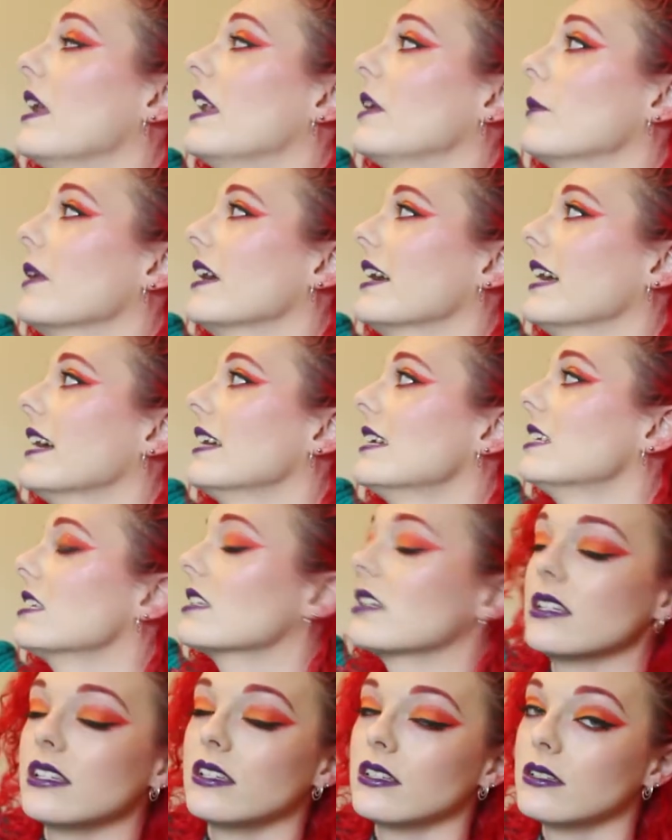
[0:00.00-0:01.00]
anywhere nice,
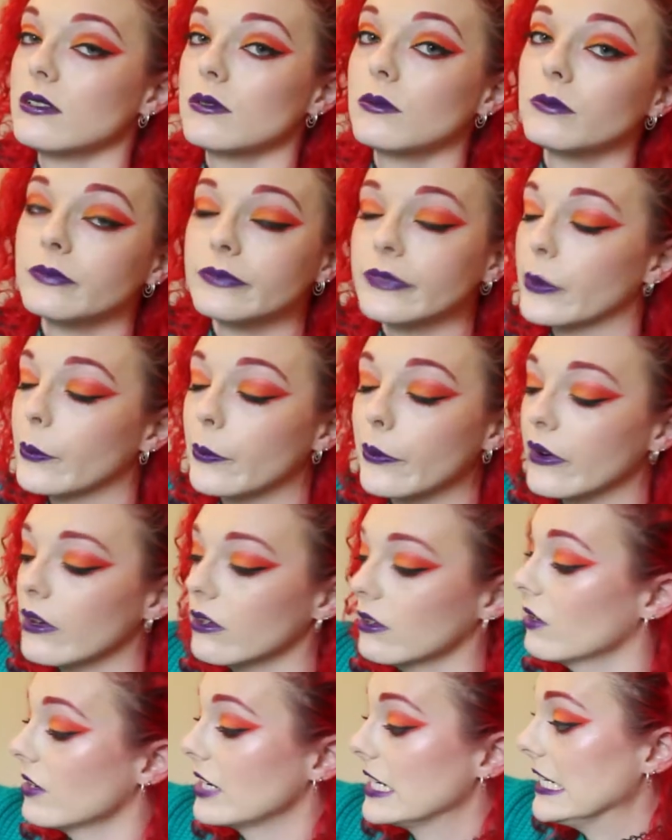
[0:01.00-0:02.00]
because we're
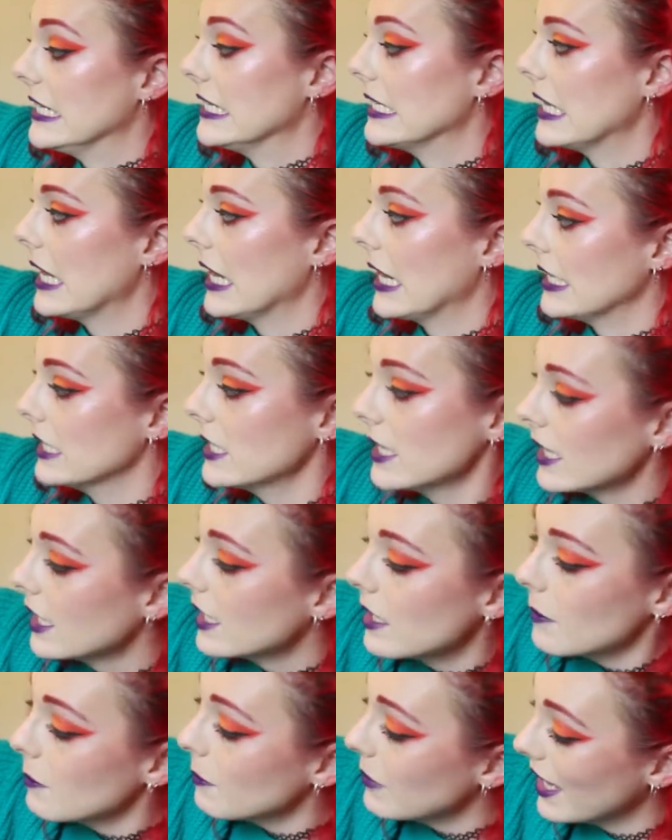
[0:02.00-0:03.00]
all locked inside.
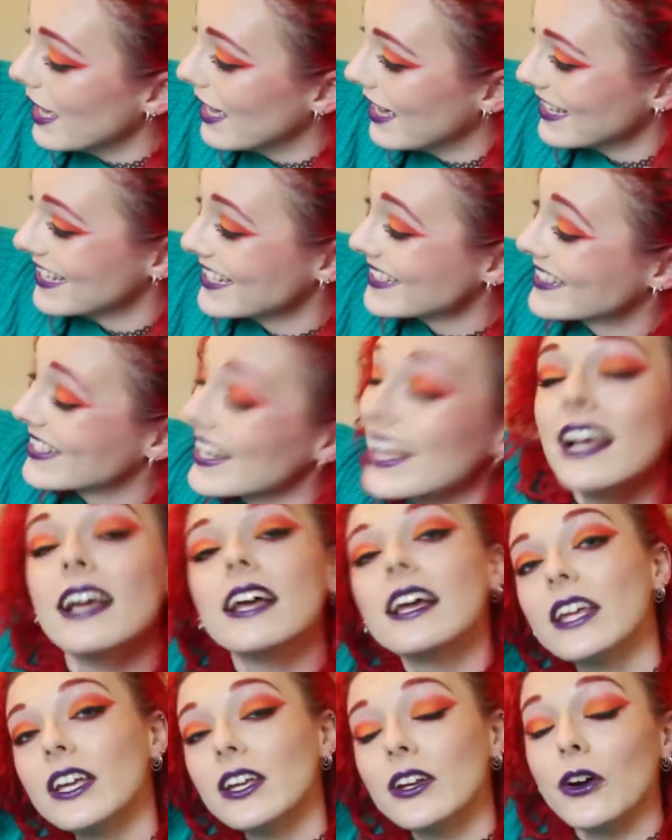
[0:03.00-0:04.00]
But
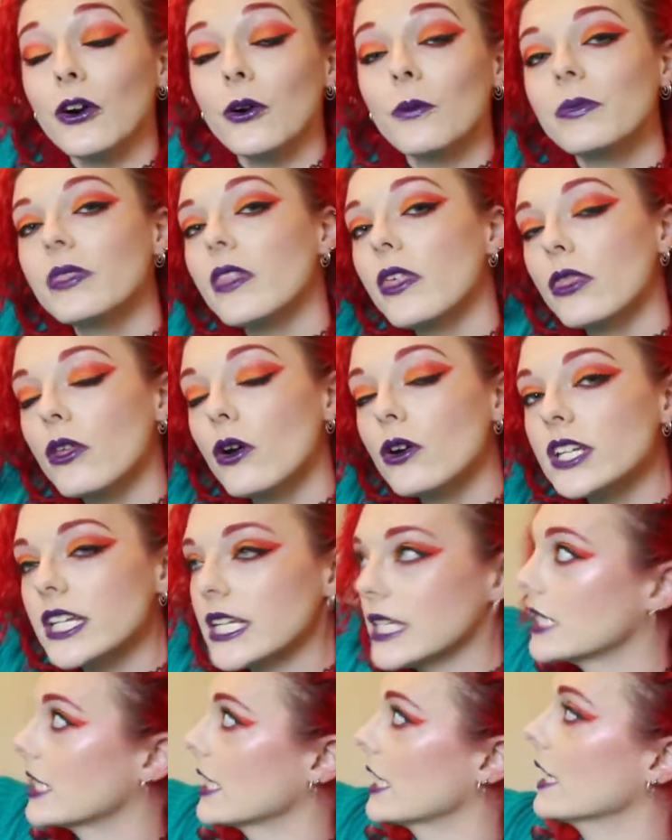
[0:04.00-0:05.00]
you know, the thought
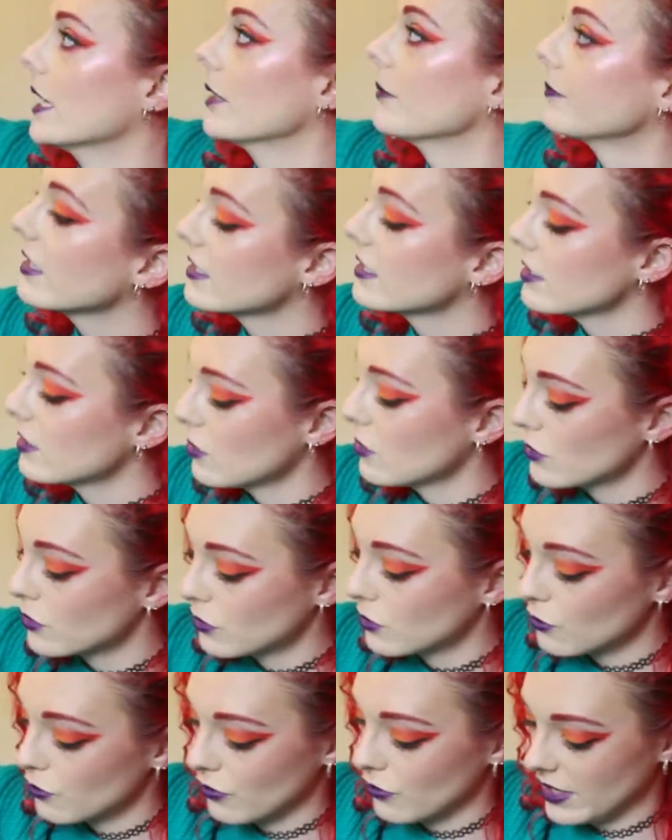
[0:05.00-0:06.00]
is there. This is
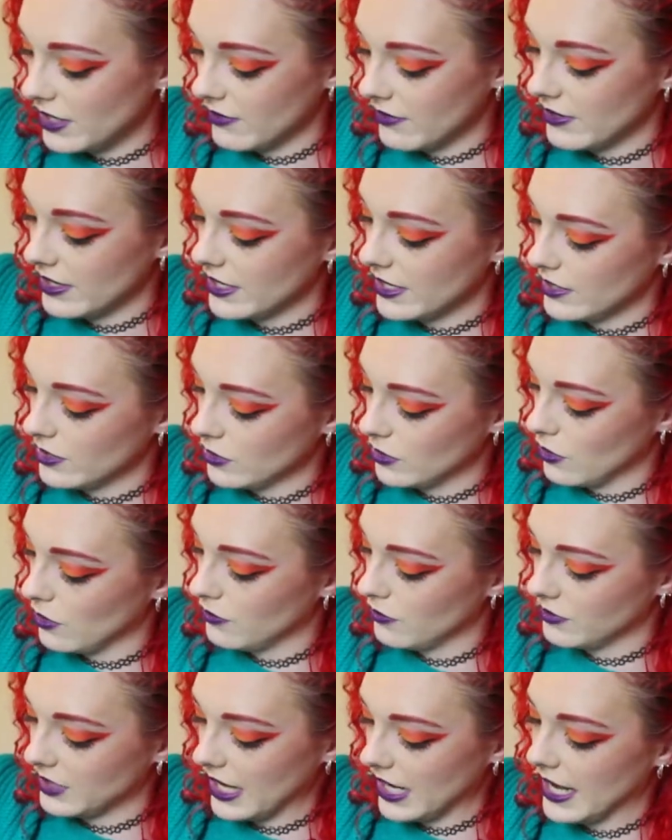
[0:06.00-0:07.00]
also really, really
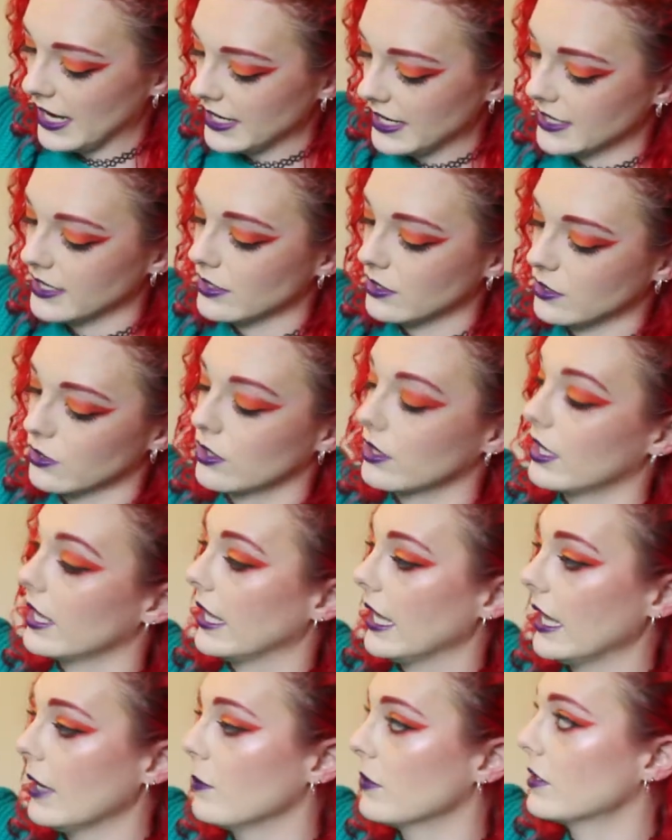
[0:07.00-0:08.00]
soft, and it does look
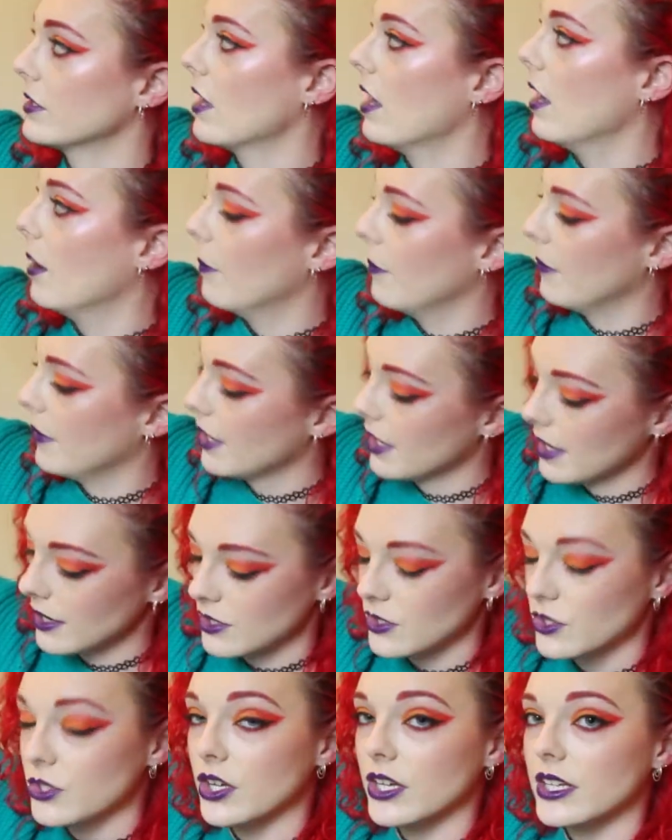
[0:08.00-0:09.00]
like it would come
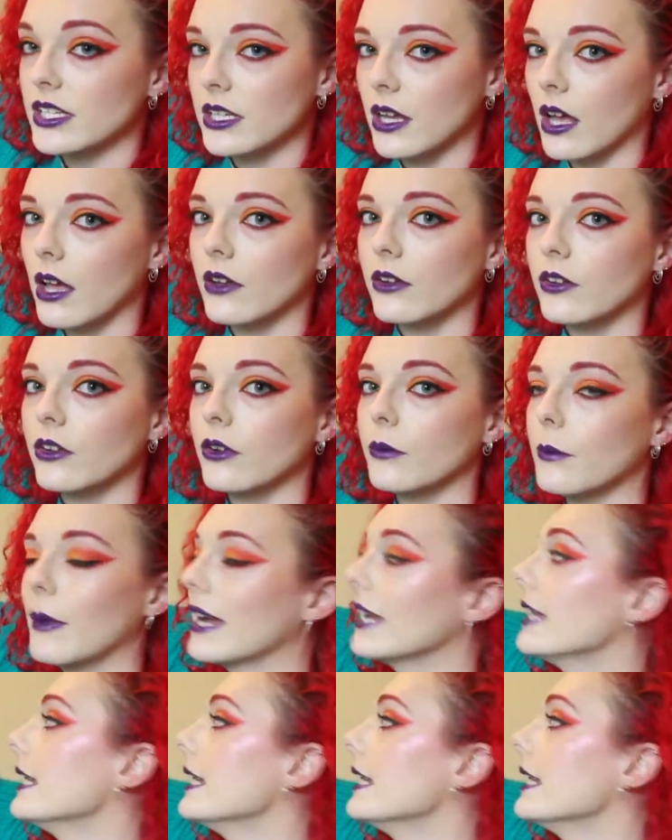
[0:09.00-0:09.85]
just under my